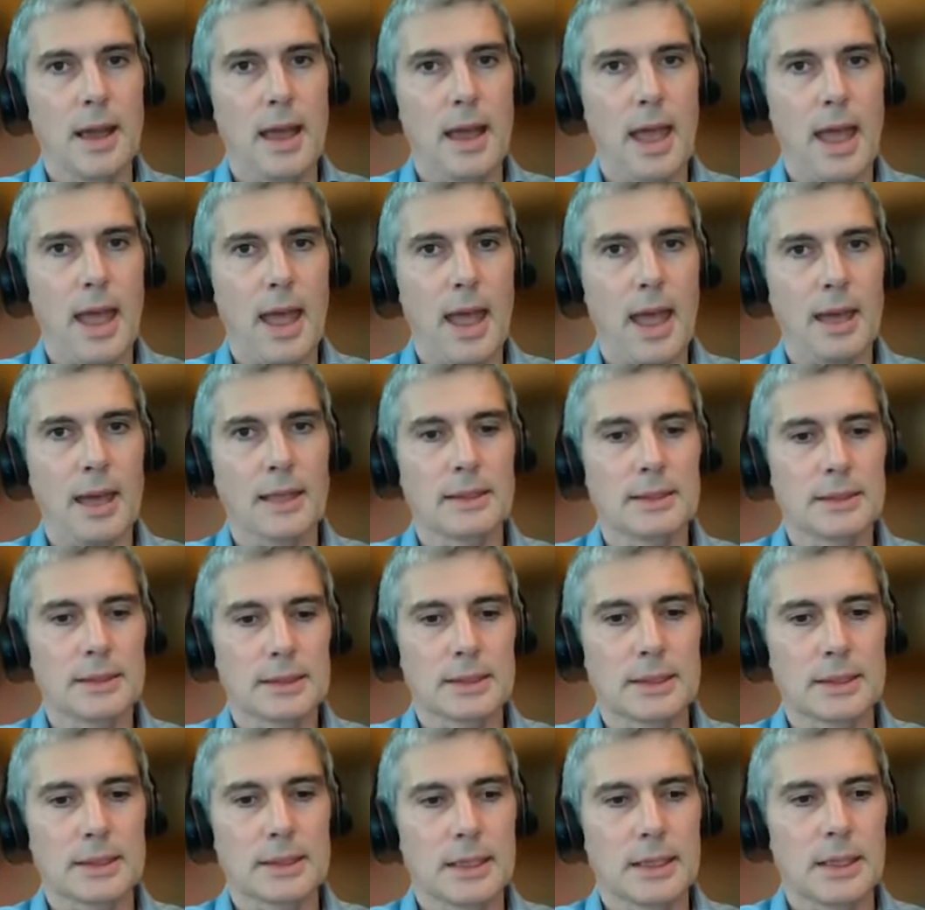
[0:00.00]

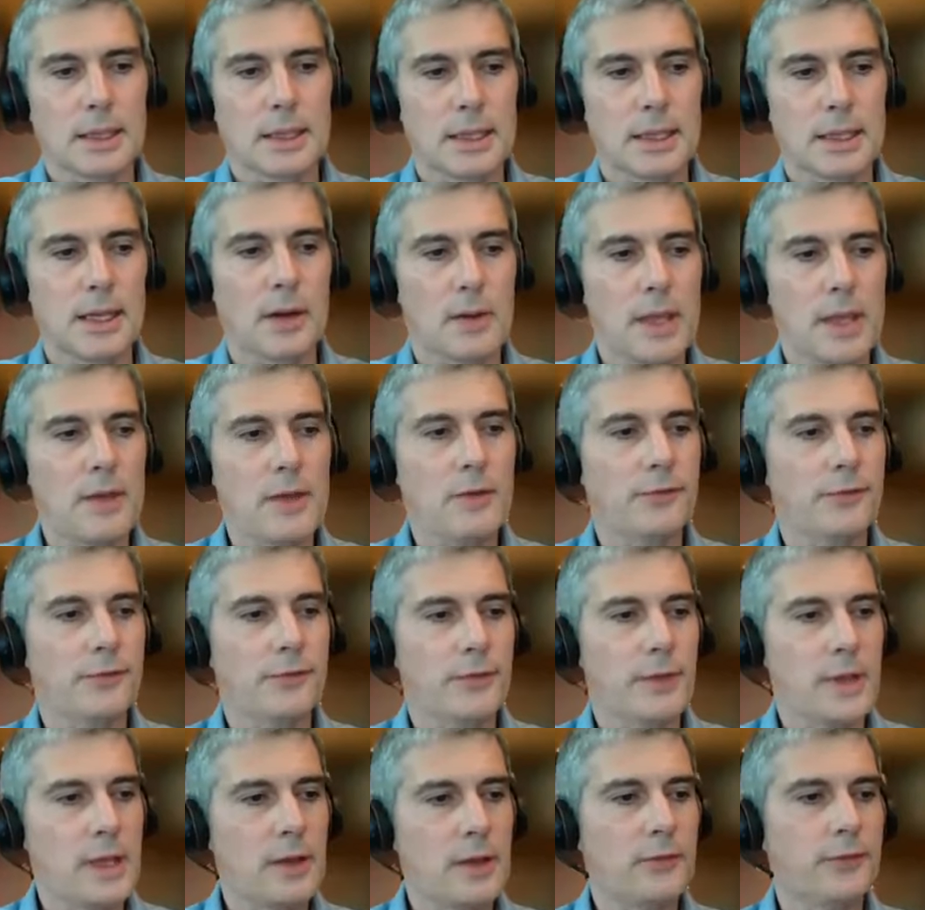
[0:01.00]
And you know, if
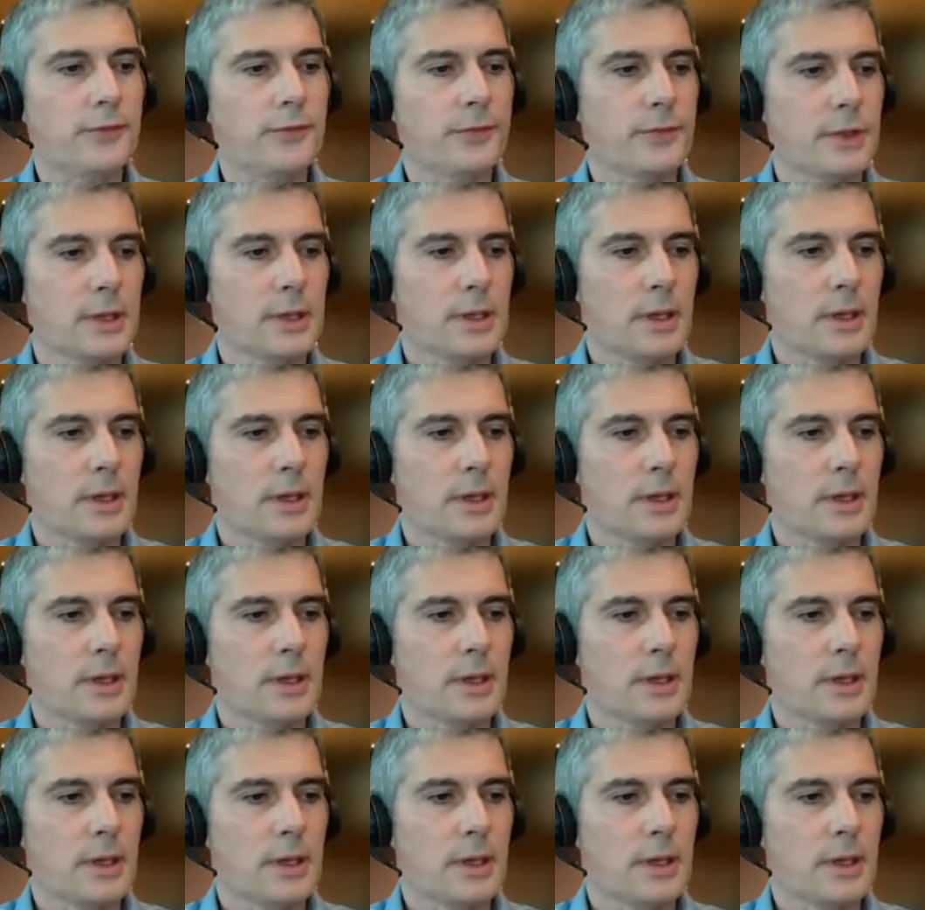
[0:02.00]
if